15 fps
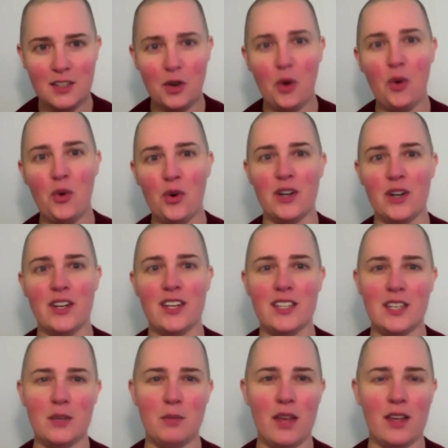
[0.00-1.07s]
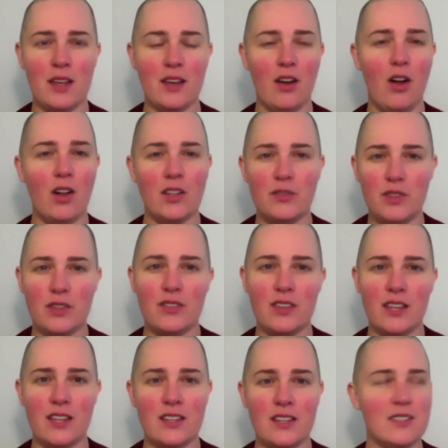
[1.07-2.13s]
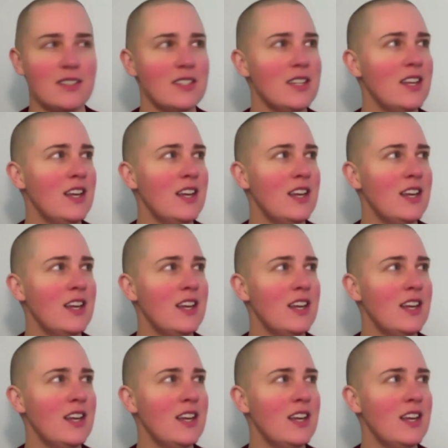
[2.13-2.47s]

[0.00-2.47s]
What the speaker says: or it can make all of the things